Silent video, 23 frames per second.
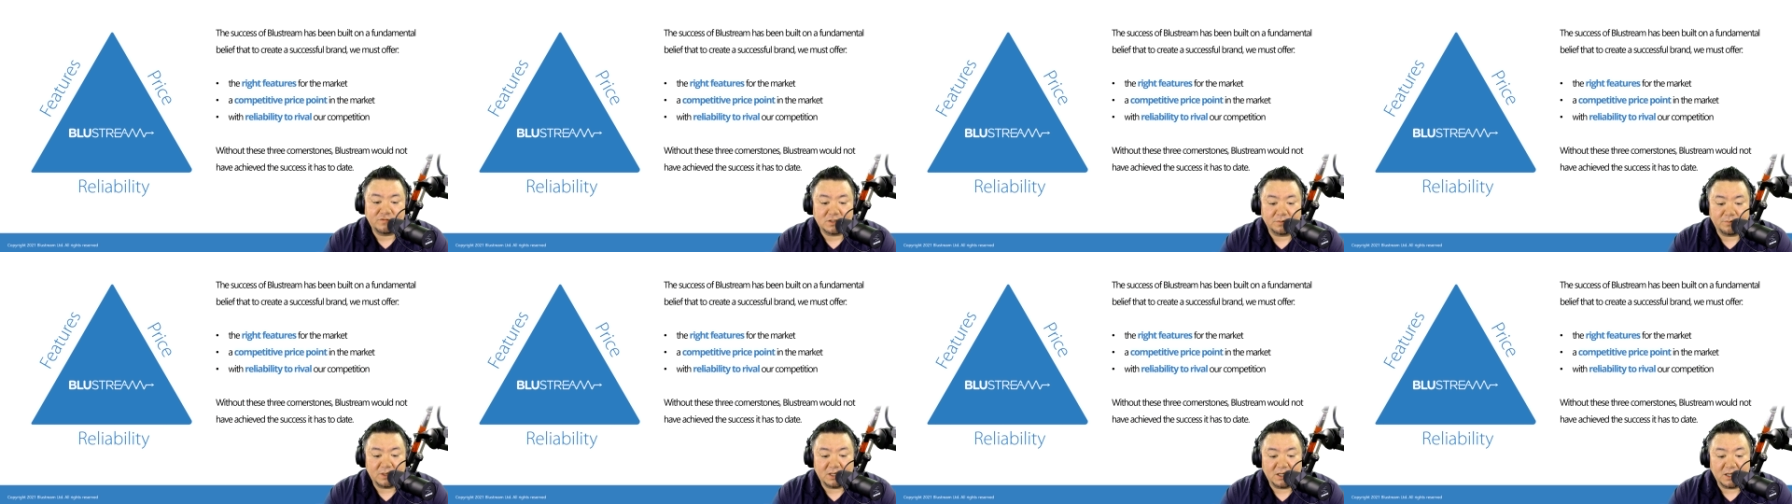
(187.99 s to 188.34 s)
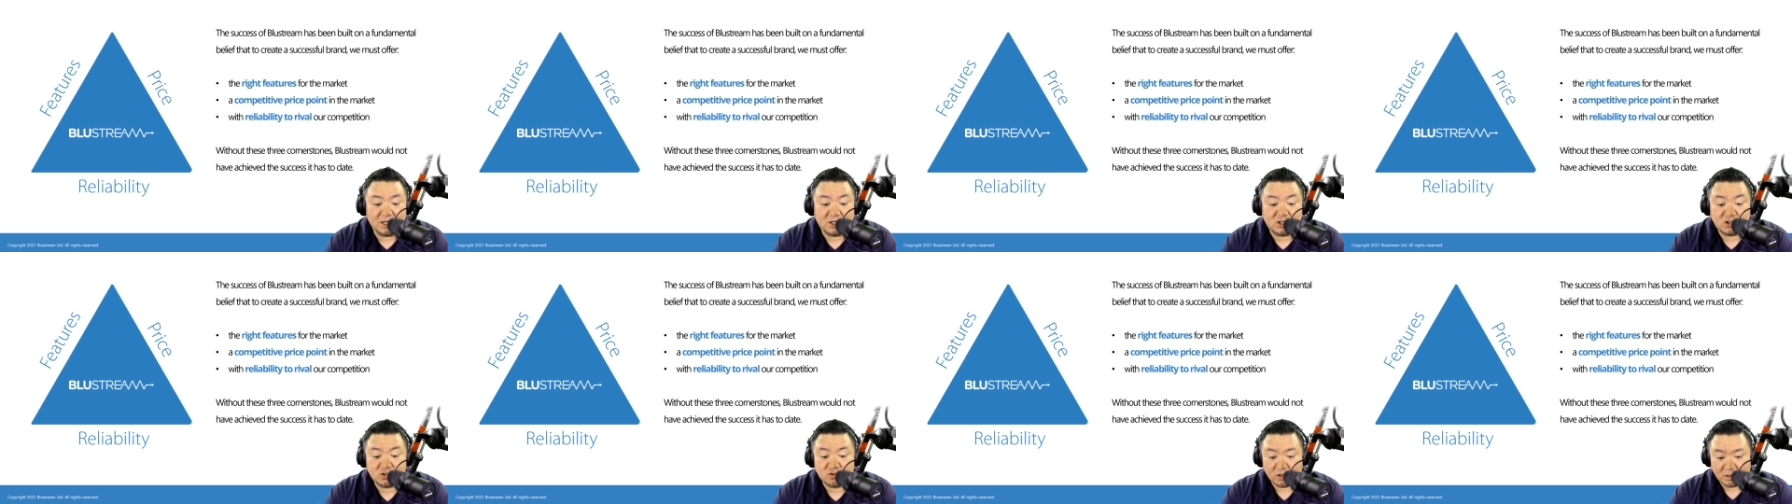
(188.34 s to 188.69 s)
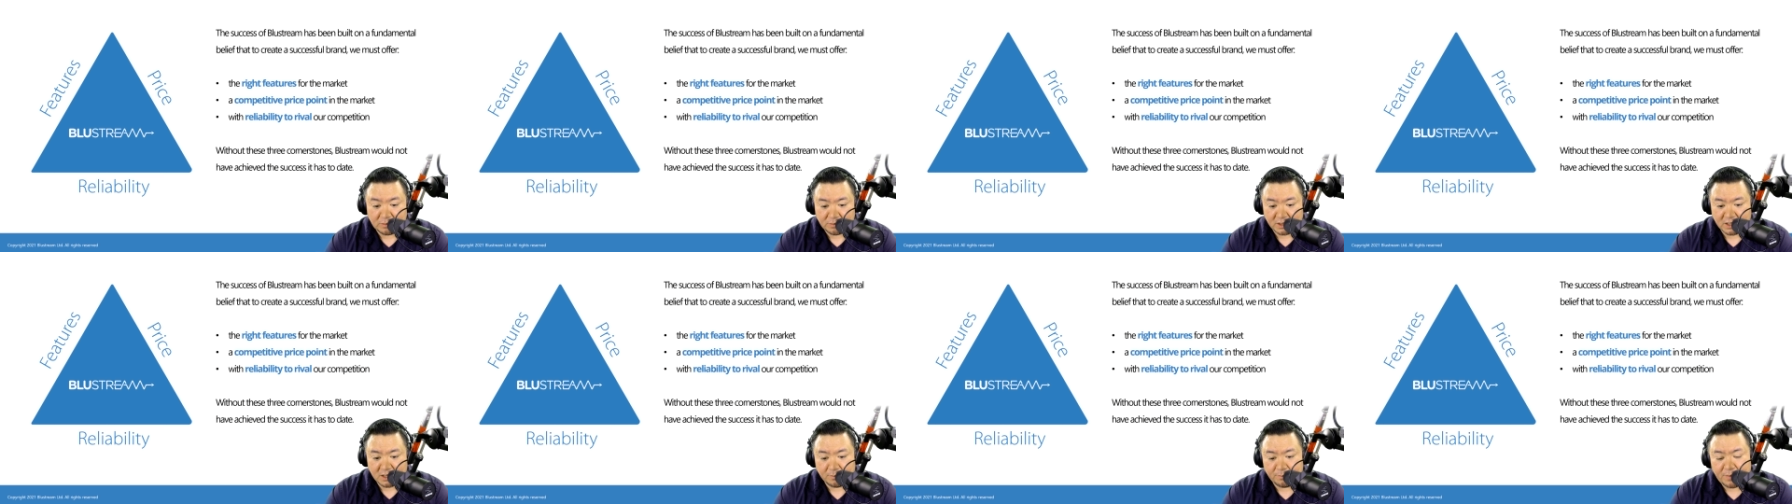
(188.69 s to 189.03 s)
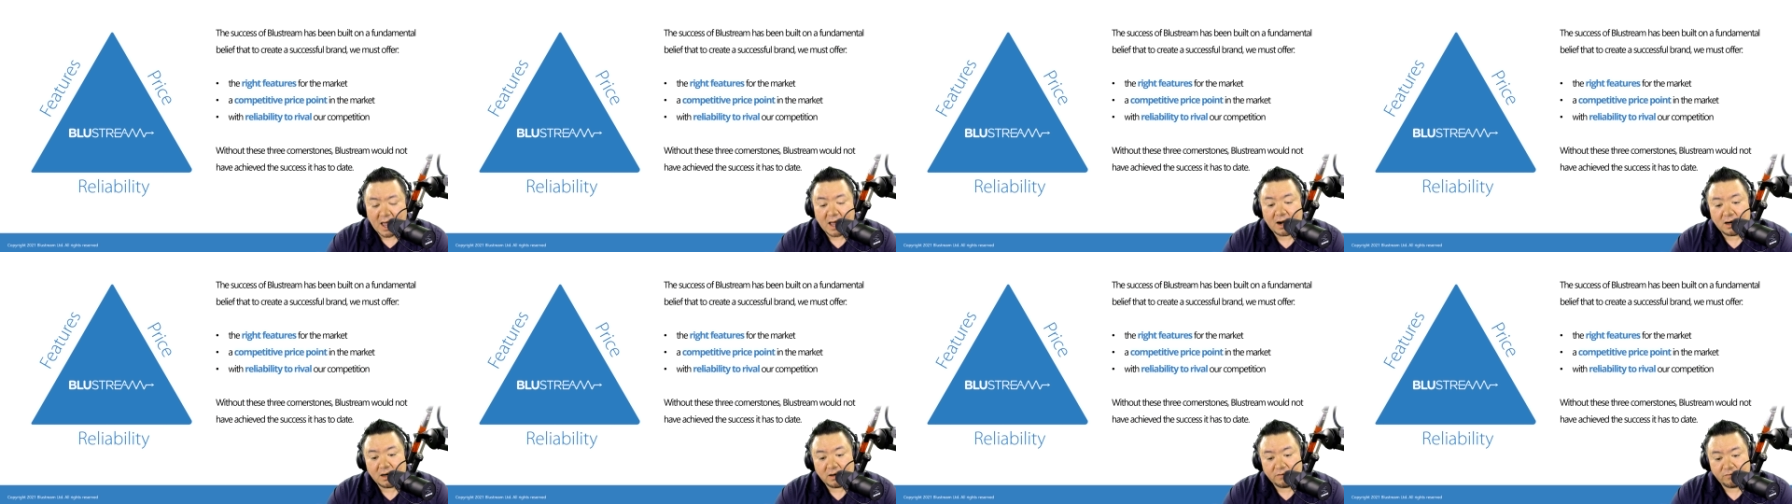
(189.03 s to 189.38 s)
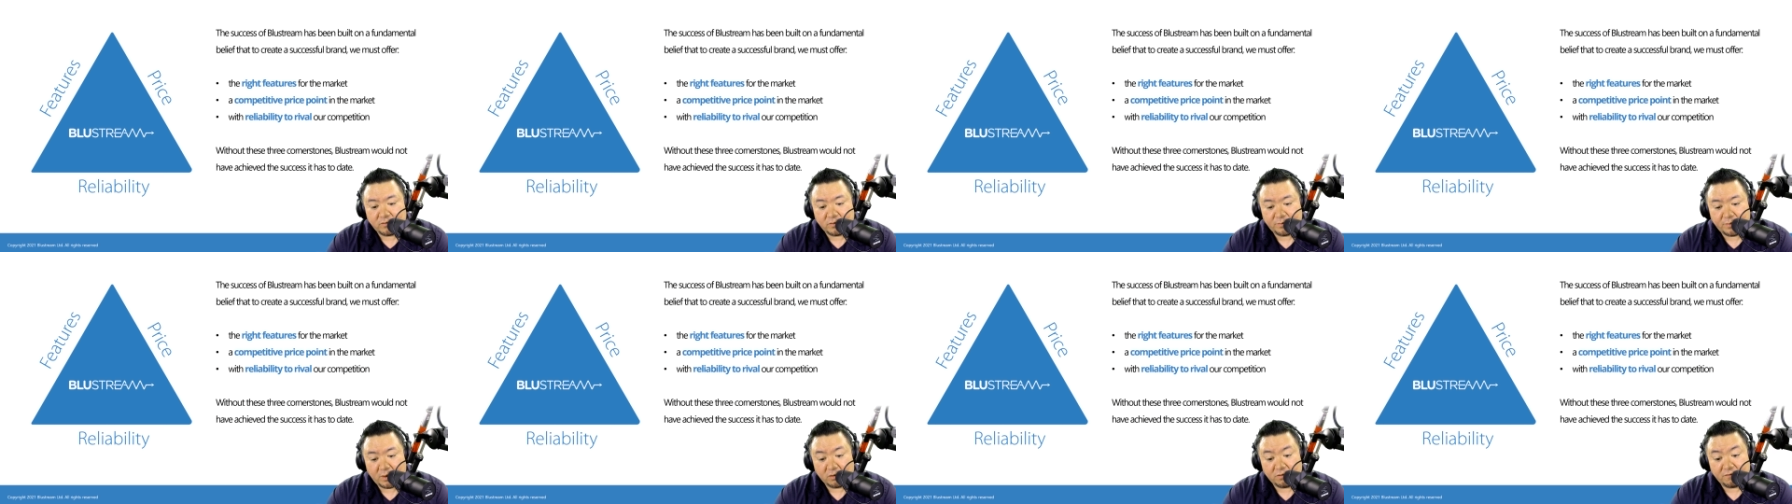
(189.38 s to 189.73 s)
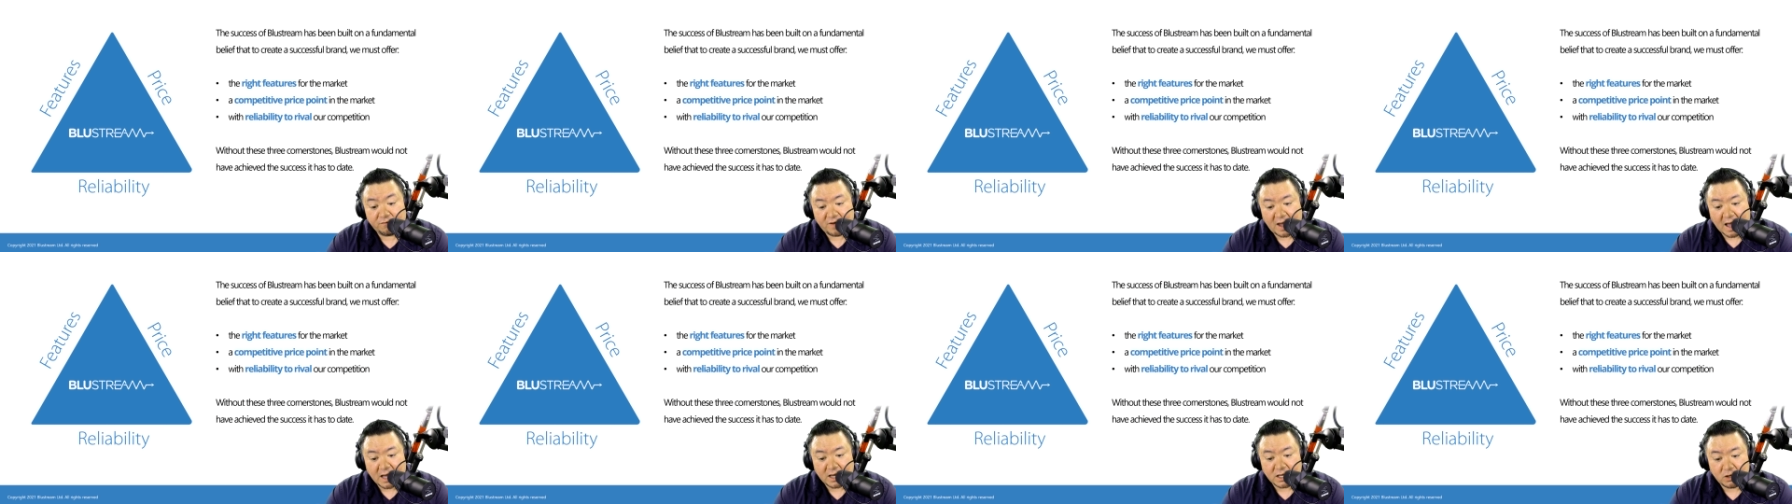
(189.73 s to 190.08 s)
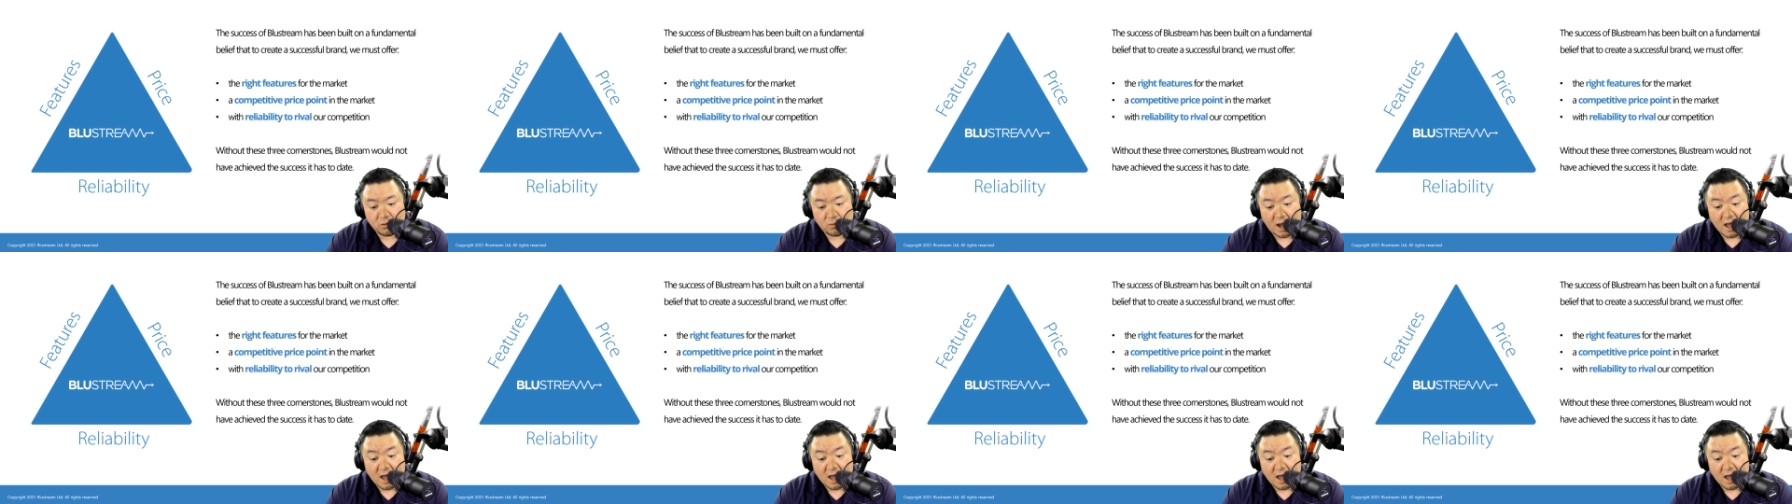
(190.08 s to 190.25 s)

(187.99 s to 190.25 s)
to be extremely competitive with both value